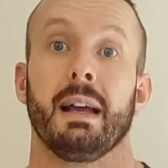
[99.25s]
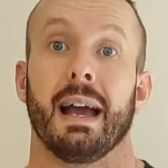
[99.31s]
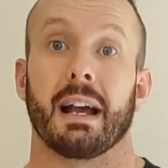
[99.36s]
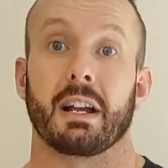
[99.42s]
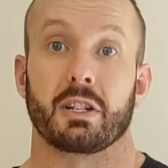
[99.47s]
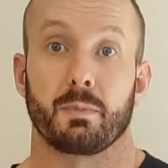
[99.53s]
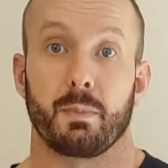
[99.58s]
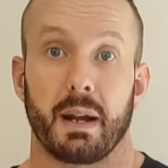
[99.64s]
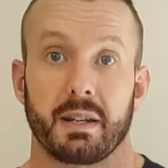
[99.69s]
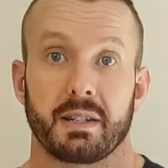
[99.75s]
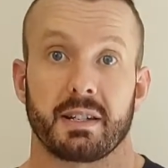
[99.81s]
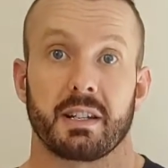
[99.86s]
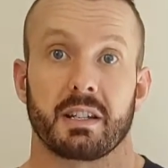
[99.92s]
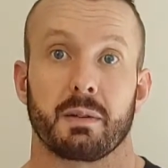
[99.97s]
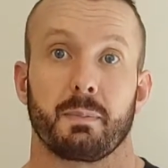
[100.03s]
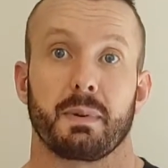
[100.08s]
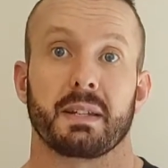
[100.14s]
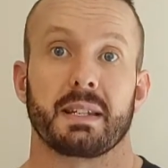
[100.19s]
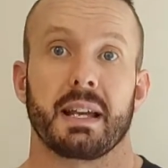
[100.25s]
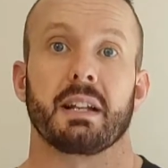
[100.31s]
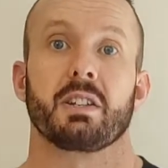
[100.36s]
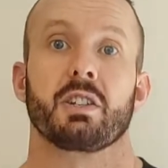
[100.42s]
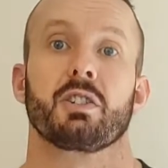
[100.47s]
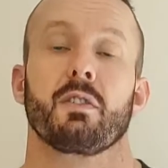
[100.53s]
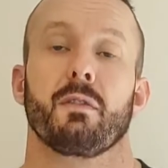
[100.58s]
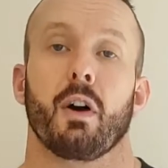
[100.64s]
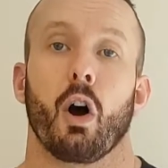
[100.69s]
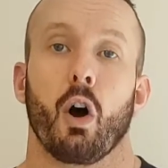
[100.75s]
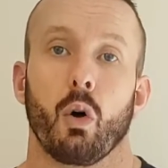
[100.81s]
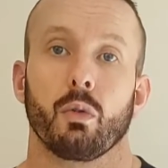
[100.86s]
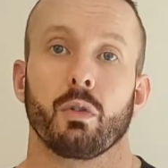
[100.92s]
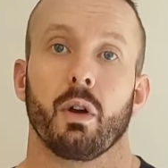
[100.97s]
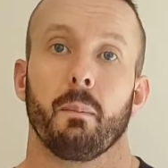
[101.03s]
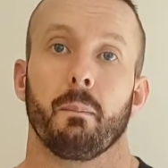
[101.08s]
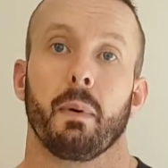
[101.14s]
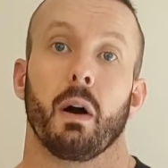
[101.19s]
Expressed as a percentage of a whole
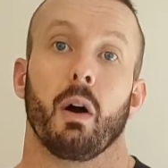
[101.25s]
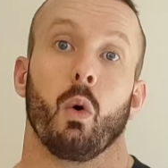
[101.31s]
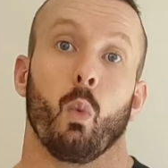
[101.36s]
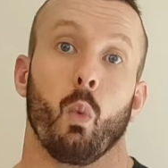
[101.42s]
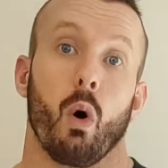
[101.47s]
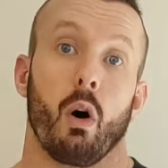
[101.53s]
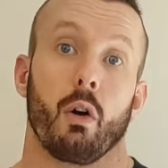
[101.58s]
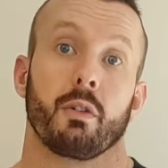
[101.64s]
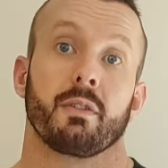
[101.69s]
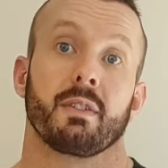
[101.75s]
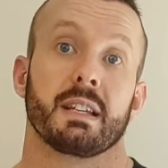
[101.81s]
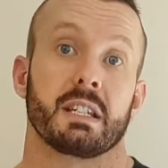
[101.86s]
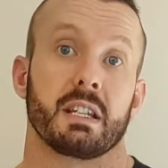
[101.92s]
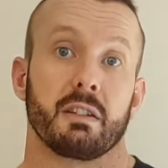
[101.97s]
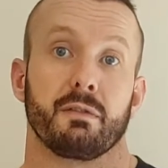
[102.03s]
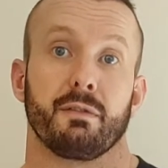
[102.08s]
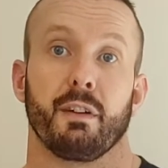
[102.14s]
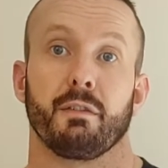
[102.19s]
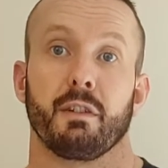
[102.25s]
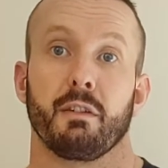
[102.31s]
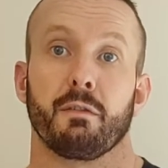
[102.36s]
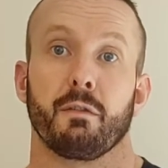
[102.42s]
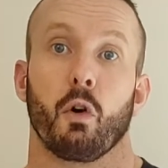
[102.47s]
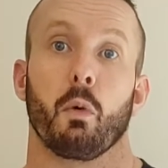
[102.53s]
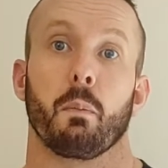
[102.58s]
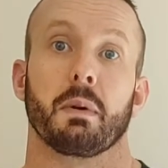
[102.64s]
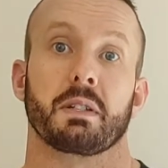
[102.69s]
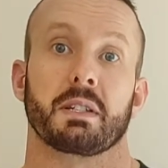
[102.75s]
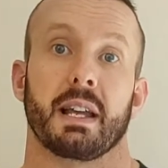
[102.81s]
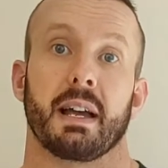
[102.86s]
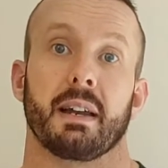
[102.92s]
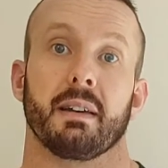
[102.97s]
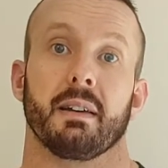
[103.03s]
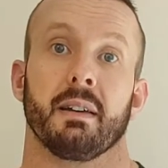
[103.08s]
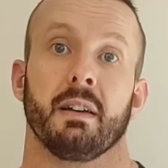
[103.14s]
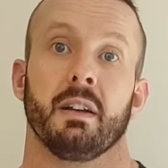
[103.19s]
number, 1, this is
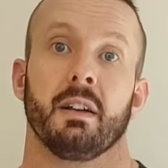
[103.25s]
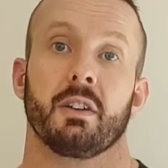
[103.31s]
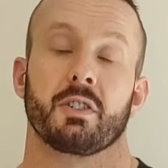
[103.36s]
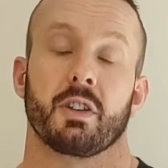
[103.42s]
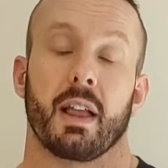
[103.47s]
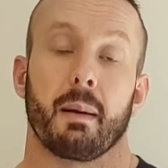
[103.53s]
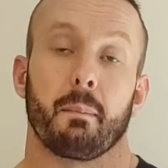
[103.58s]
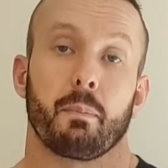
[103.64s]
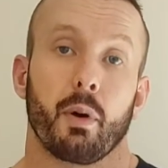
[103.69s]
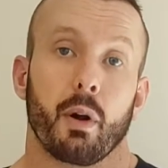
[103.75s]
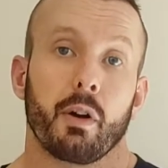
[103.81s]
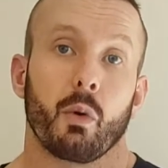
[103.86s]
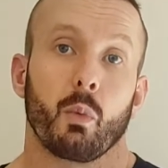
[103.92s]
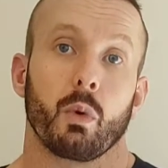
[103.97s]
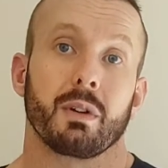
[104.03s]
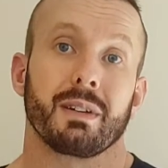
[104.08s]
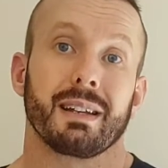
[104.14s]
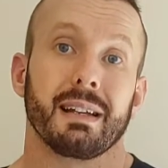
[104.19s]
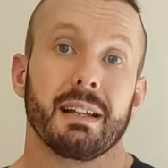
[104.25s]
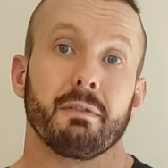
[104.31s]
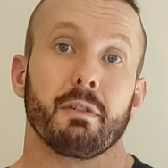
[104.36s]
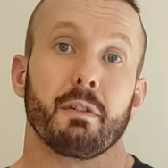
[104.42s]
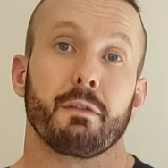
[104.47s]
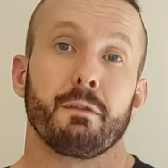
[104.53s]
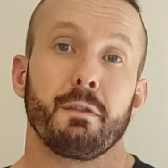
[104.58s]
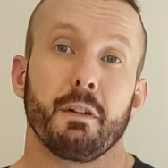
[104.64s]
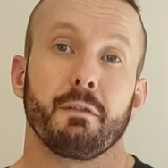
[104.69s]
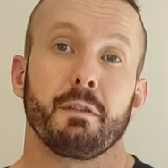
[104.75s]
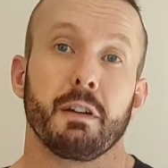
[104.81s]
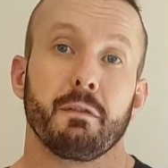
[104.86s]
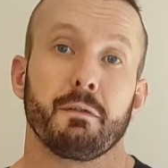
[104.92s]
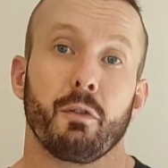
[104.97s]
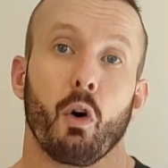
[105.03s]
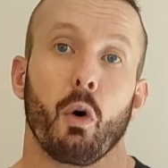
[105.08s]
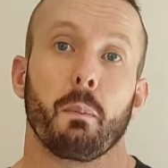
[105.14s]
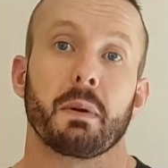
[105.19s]
54%. So that product would deliver
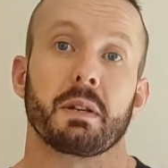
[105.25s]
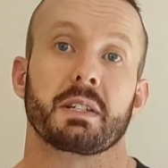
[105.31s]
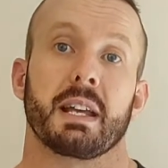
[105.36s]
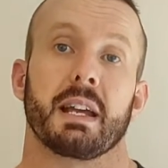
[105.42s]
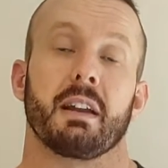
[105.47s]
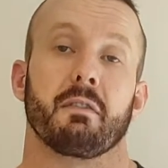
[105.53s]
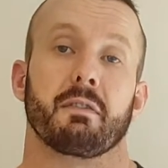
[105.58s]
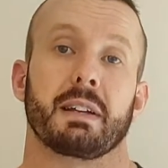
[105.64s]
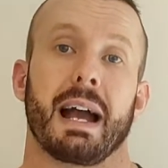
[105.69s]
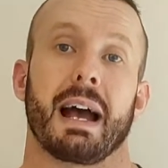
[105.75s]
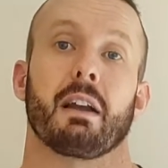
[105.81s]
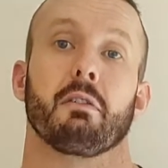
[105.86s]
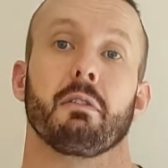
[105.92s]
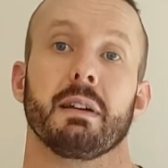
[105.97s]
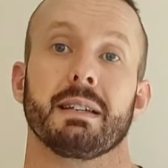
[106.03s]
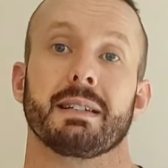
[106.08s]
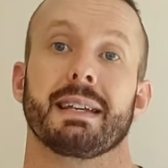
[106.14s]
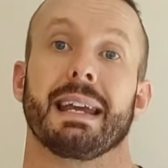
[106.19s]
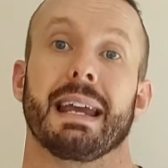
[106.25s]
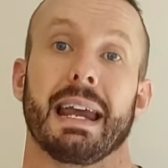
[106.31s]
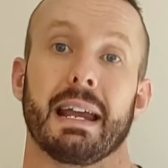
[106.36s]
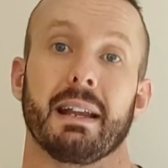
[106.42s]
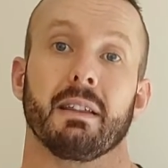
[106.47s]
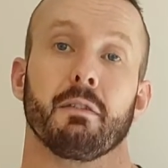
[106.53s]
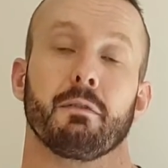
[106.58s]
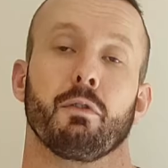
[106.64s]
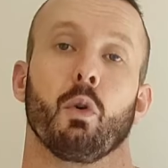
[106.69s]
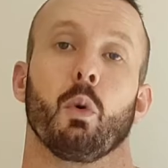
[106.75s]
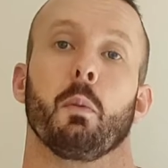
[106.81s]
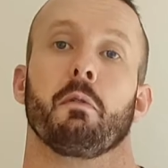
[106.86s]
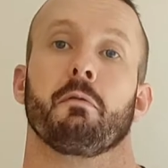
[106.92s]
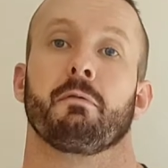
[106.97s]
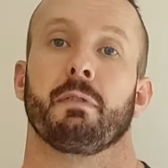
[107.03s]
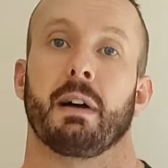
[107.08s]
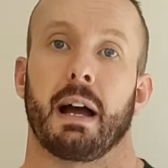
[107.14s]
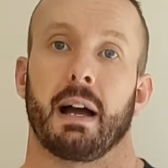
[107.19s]
54% of calories in the form
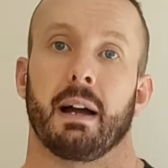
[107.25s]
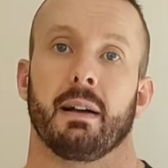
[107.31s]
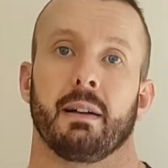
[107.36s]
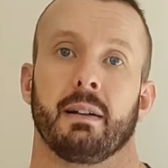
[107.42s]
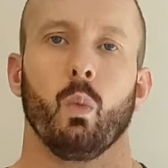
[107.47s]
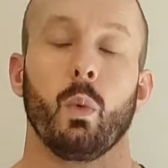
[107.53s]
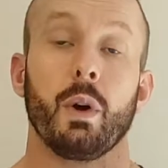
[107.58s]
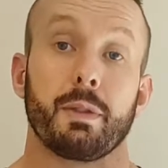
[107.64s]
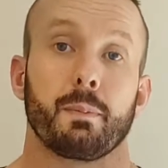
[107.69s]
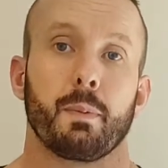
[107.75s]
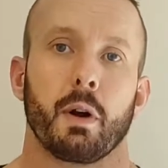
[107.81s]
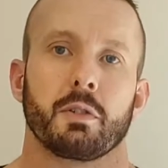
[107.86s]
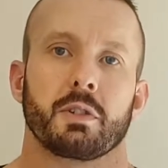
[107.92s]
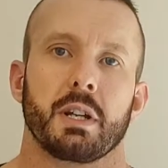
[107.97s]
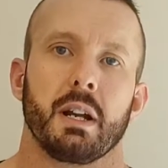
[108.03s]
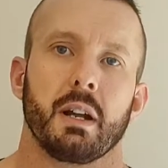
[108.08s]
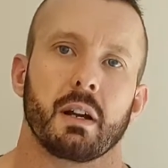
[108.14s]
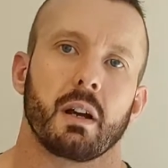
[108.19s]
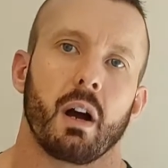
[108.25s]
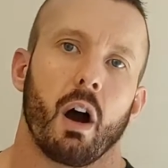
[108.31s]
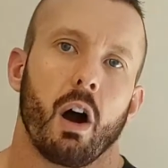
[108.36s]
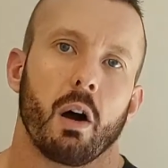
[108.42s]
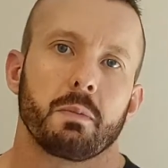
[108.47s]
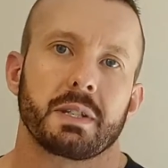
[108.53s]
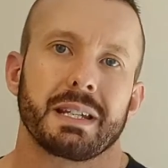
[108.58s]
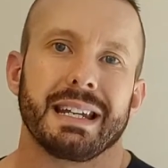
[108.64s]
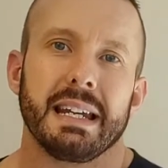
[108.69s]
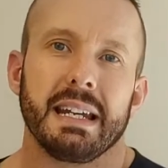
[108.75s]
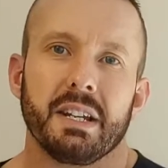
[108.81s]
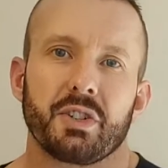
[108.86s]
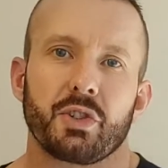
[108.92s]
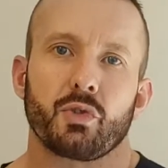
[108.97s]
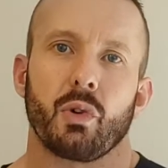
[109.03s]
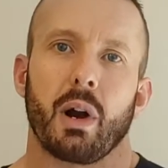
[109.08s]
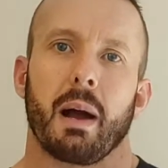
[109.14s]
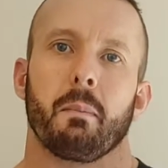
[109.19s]
of fat. With protein and carbs,
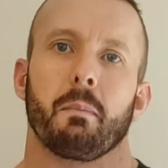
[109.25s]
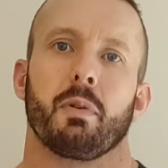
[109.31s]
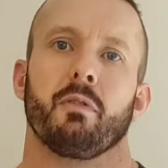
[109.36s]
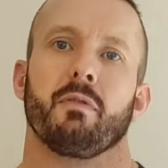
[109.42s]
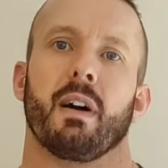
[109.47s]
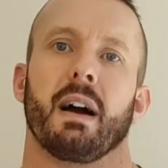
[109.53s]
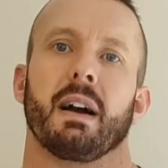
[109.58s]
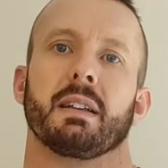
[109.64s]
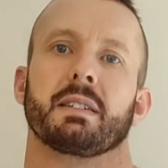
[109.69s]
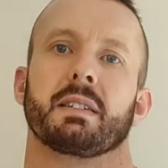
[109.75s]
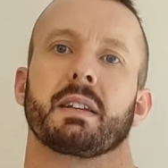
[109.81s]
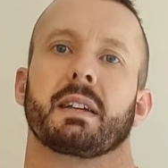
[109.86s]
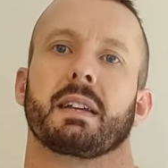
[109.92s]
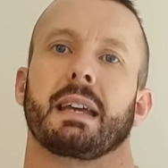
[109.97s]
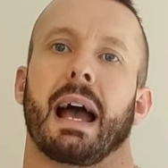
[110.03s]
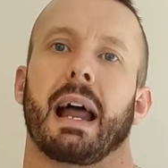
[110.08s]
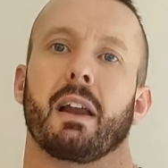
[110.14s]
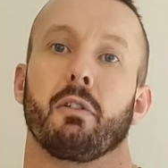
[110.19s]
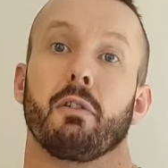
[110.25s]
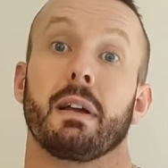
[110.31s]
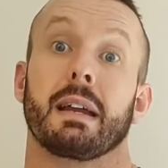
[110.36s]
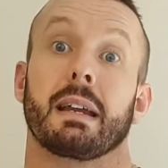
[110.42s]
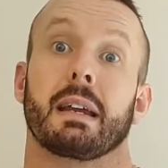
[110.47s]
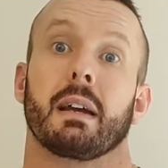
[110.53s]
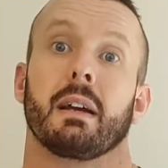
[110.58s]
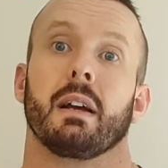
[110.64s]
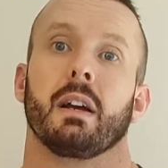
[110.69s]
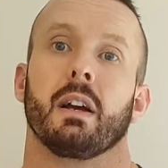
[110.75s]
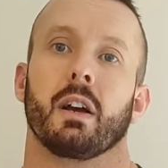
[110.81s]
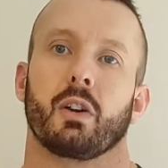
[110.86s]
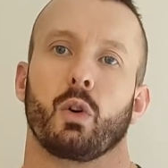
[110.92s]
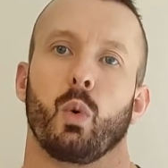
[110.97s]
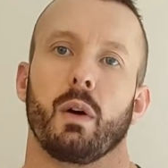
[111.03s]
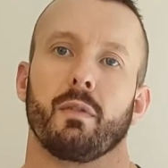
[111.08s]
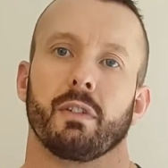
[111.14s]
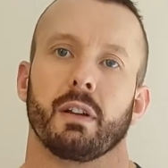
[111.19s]
each gram provides the caloric
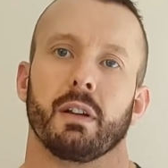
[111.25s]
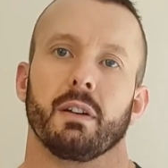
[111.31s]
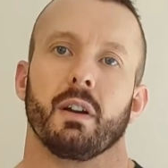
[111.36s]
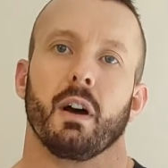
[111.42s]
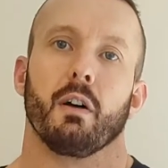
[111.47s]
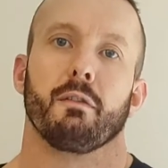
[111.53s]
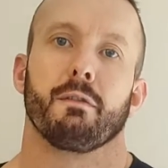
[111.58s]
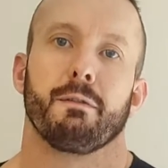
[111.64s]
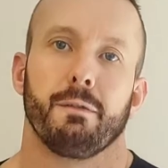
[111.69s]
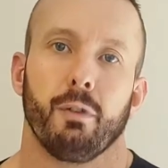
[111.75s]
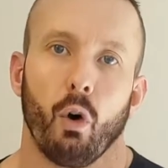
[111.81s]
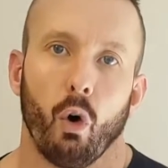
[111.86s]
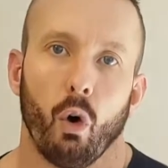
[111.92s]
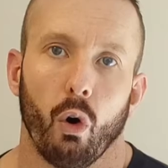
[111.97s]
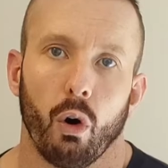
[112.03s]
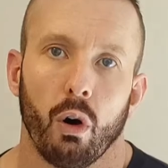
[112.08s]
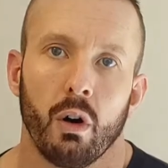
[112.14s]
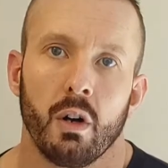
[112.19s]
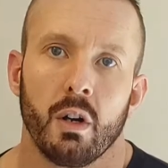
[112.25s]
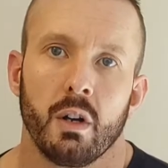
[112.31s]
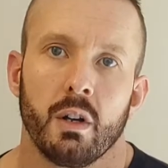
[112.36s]
equivalent of 4.